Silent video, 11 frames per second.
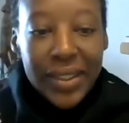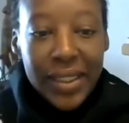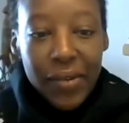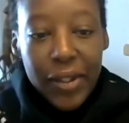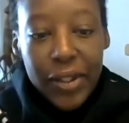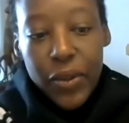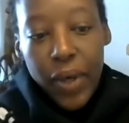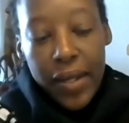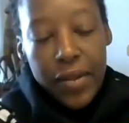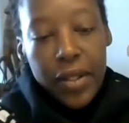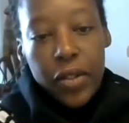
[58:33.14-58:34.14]
Stephen. So
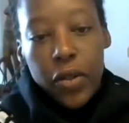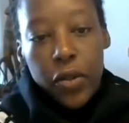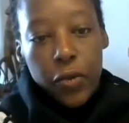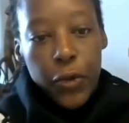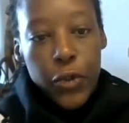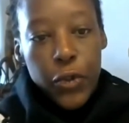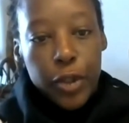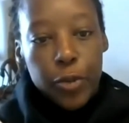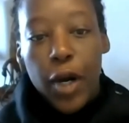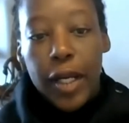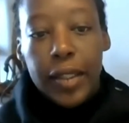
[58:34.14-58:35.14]
I think the future
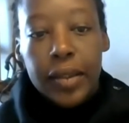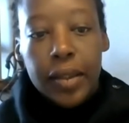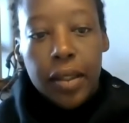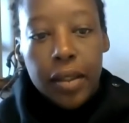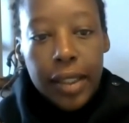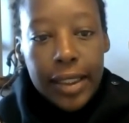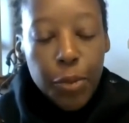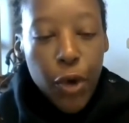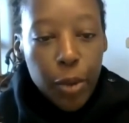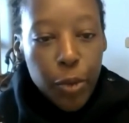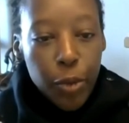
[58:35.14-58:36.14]
is bright. There's
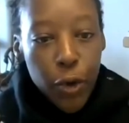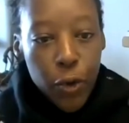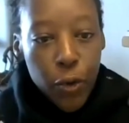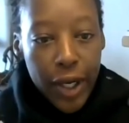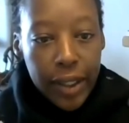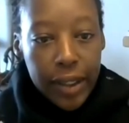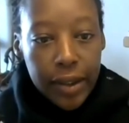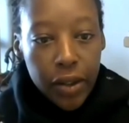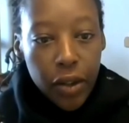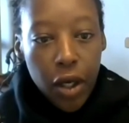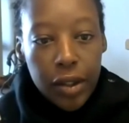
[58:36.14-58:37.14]
more and more awareness
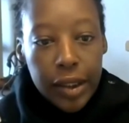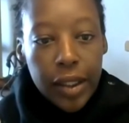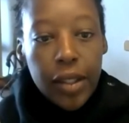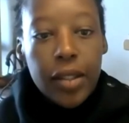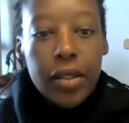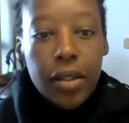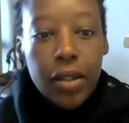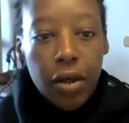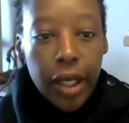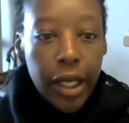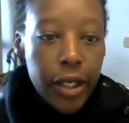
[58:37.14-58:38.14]
on the continent
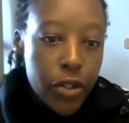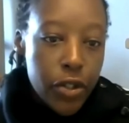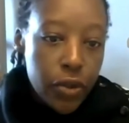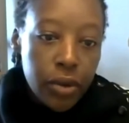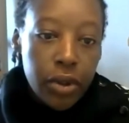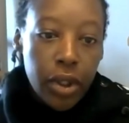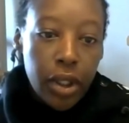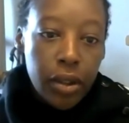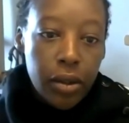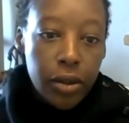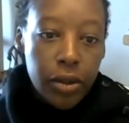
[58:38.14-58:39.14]
on angels.
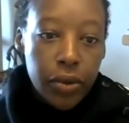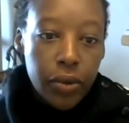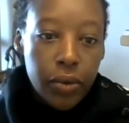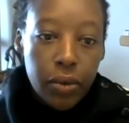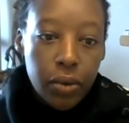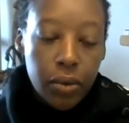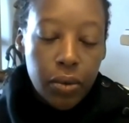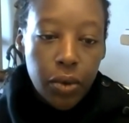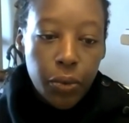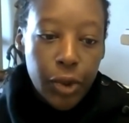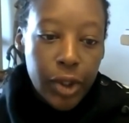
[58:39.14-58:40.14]
So
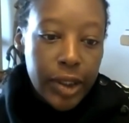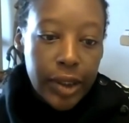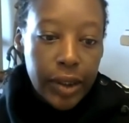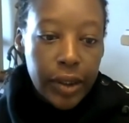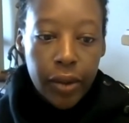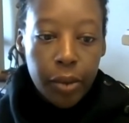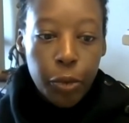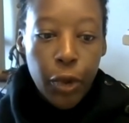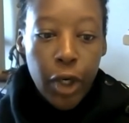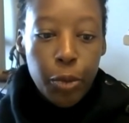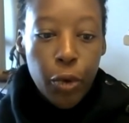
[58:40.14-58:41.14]
we will see
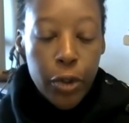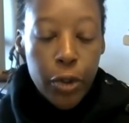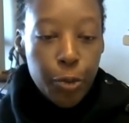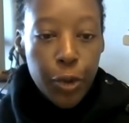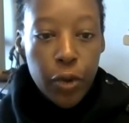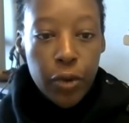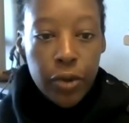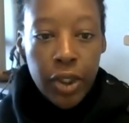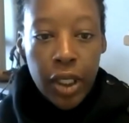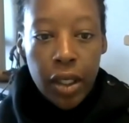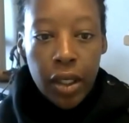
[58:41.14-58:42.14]
more and more entrepreneurs